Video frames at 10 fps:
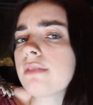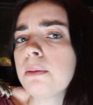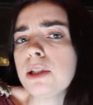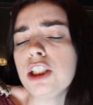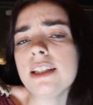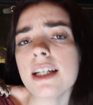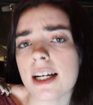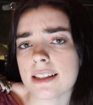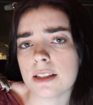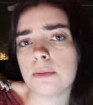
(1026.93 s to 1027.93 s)
But she's in a
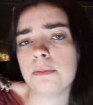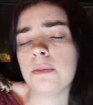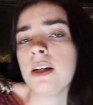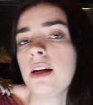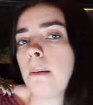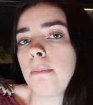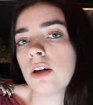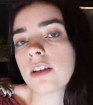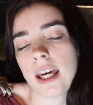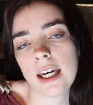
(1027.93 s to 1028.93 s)
custom
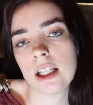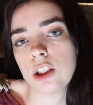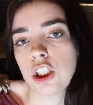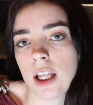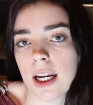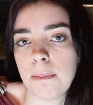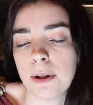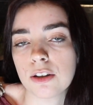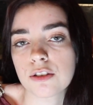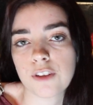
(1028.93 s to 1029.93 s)
built cage that I
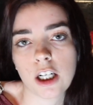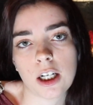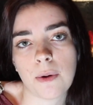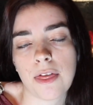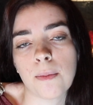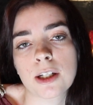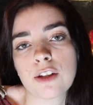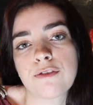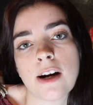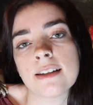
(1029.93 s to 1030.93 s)
built for her with a bunch
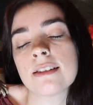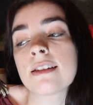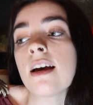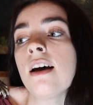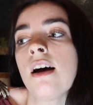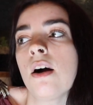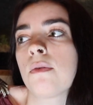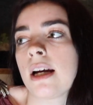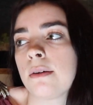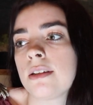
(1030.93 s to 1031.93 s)
of friends
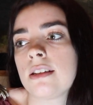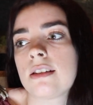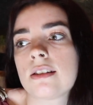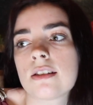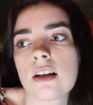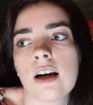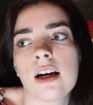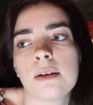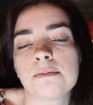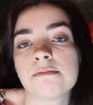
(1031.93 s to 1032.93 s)
when I was
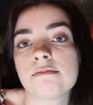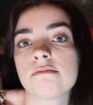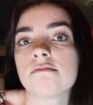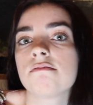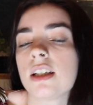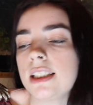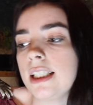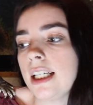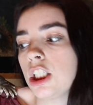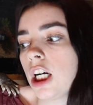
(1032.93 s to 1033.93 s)
a
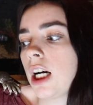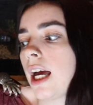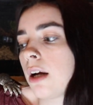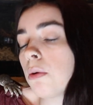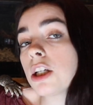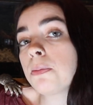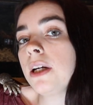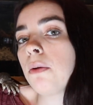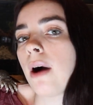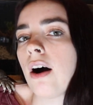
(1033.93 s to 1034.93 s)
teenager, and it works
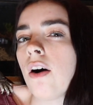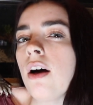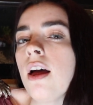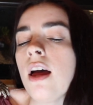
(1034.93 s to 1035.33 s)
pretty well.